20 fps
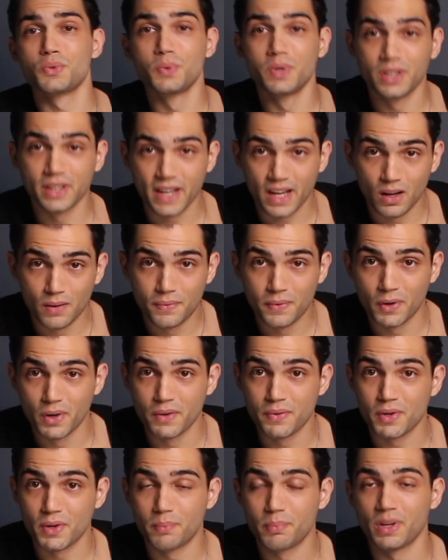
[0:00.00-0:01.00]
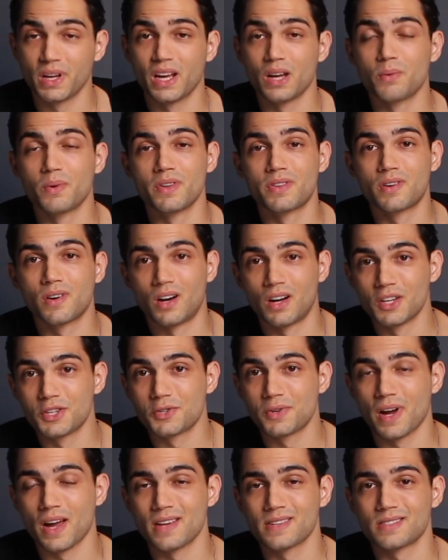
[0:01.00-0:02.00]
really helpful if you're playing with
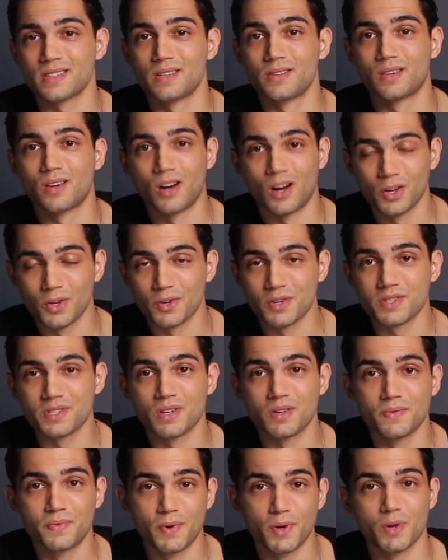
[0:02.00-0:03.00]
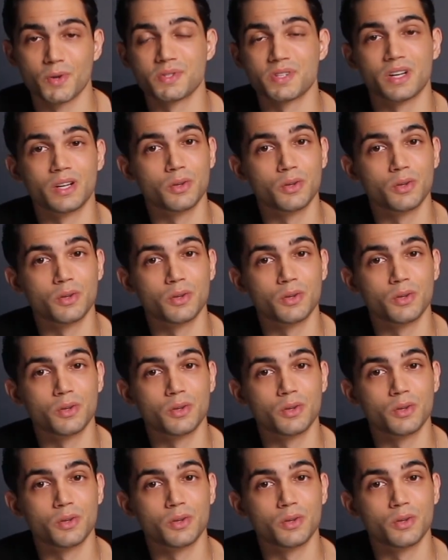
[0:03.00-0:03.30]
contrast and colors on photos and